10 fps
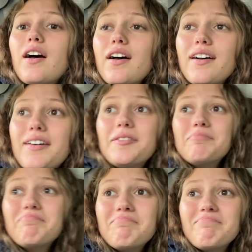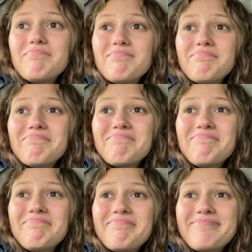
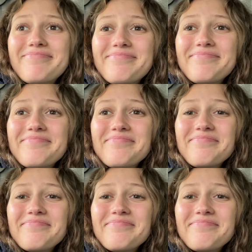No one is speaking in this clip.